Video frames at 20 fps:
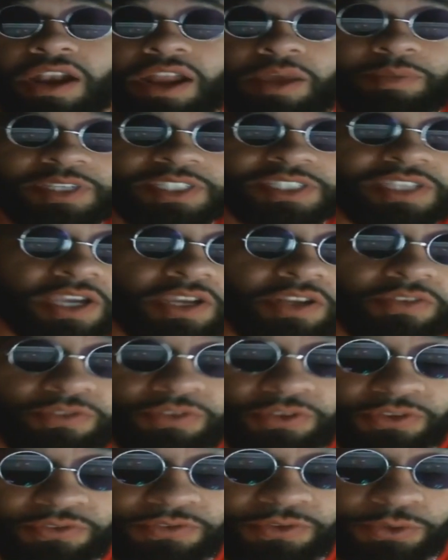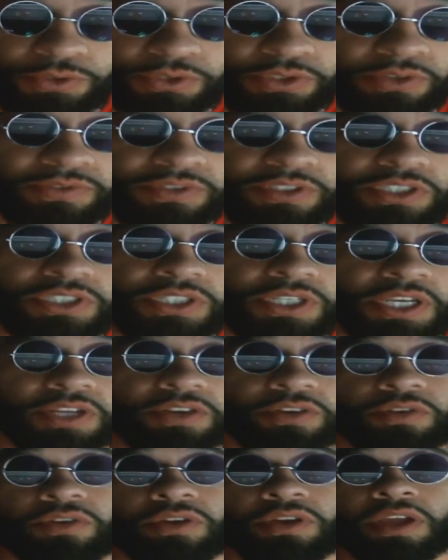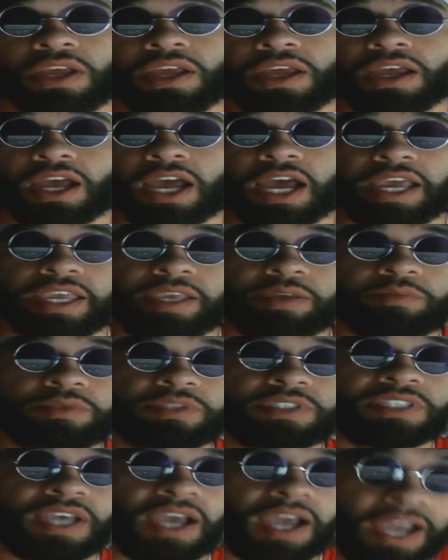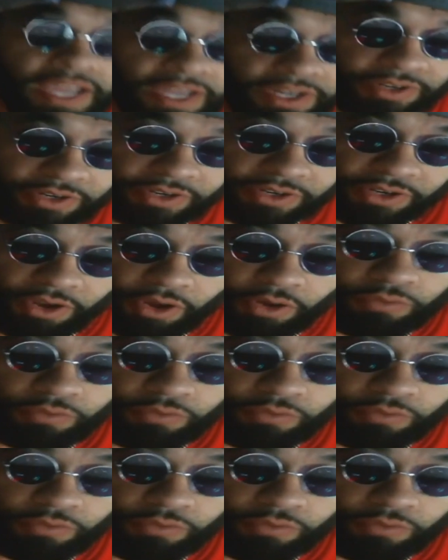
I'm excited for the future of this channel. I am tired of